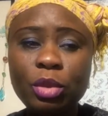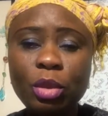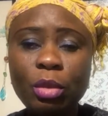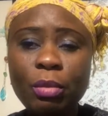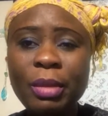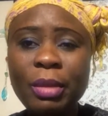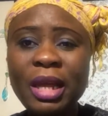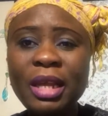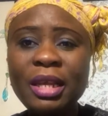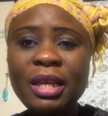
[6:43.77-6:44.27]

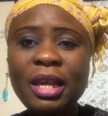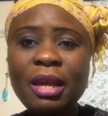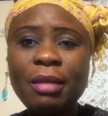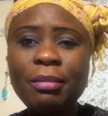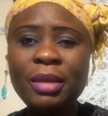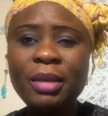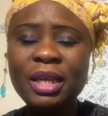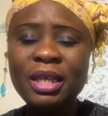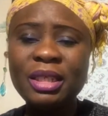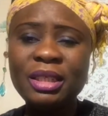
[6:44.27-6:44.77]
domain
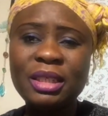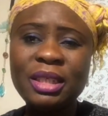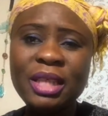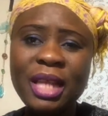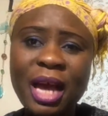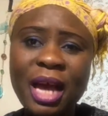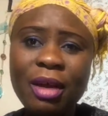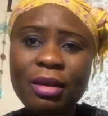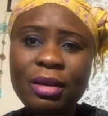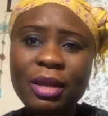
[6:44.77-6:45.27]
name is
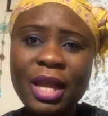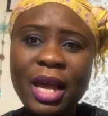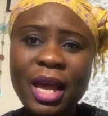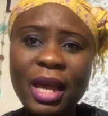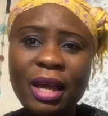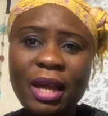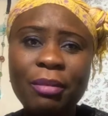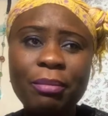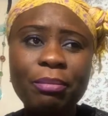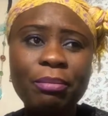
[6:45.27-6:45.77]
now
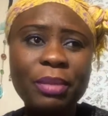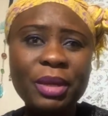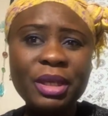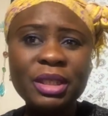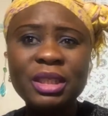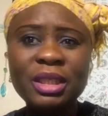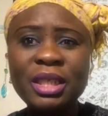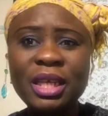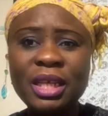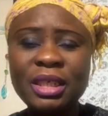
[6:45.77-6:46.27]
like
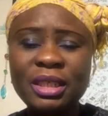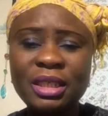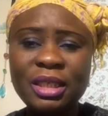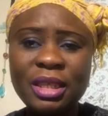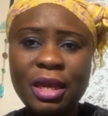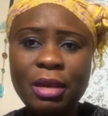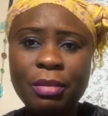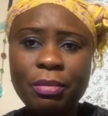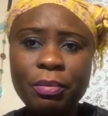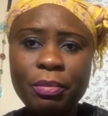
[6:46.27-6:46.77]
business
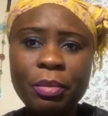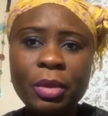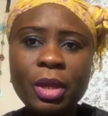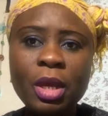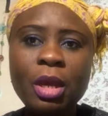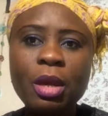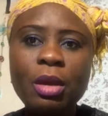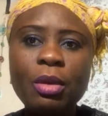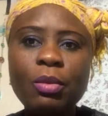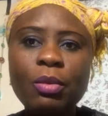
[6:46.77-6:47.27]
name,
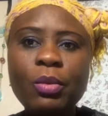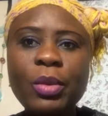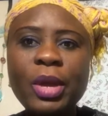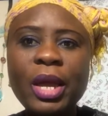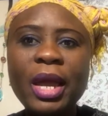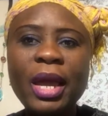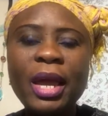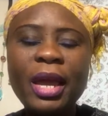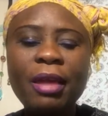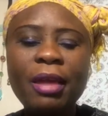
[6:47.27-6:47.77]

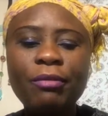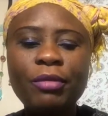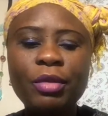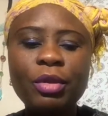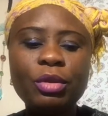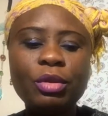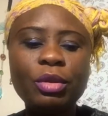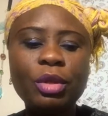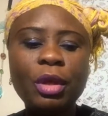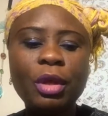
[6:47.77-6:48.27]
where if
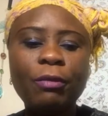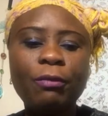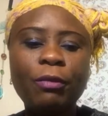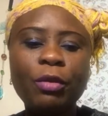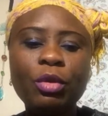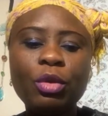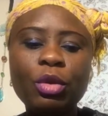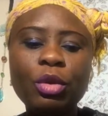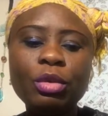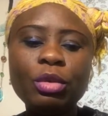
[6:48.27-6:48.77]
you
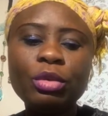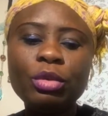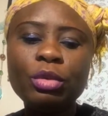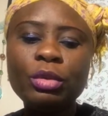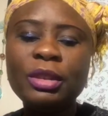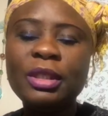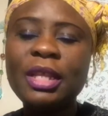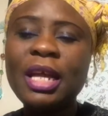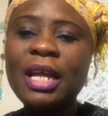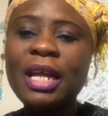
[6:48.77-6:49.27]
don't
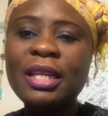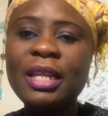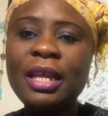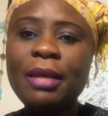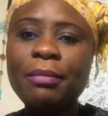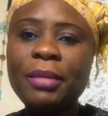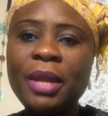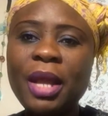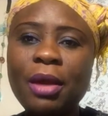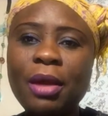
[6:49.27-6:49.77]
use that
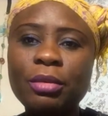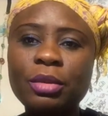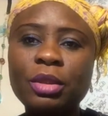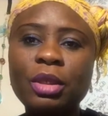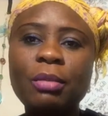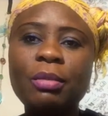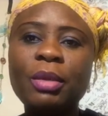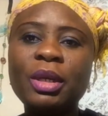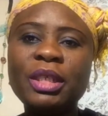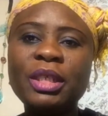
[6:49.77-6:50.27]
name now,
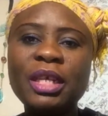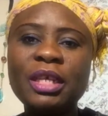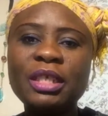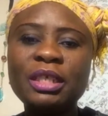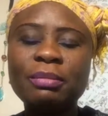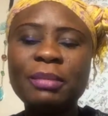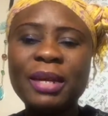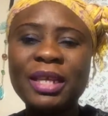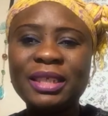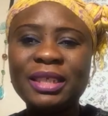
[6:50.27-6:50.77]
somebody
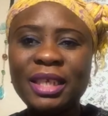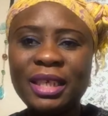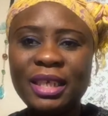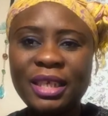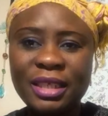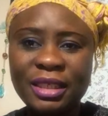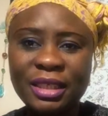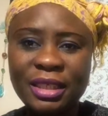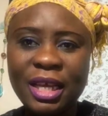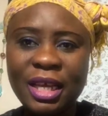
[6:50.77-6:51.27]
else might
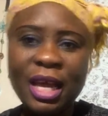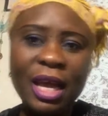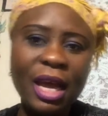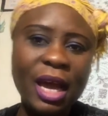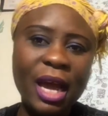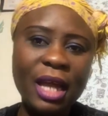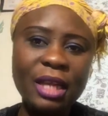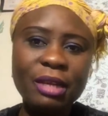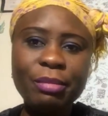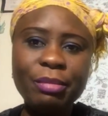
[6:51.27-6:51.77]
take it
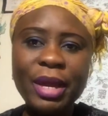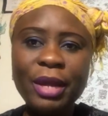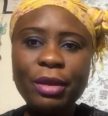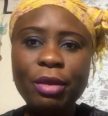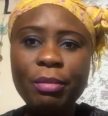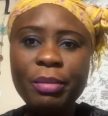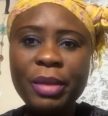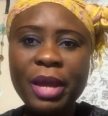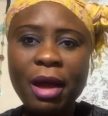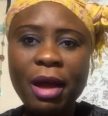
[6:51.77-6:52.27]
and it might
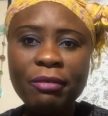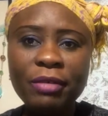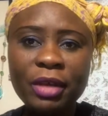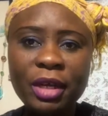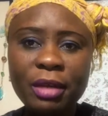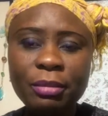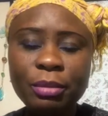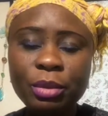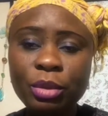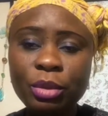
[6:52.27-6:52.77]
not be
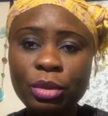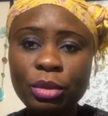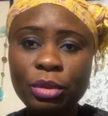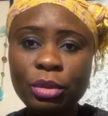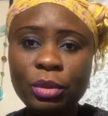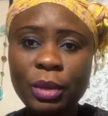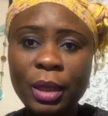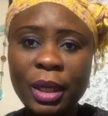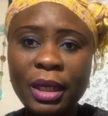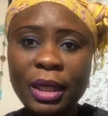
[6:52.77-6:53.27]
available to
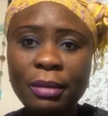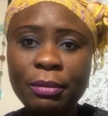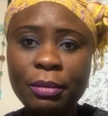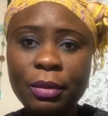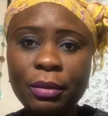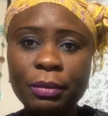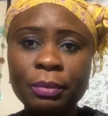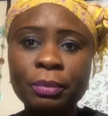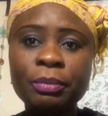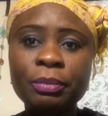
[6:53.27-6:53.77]
you
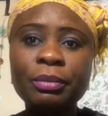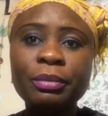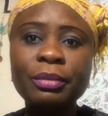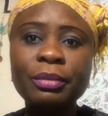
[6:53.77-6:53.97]
anymore.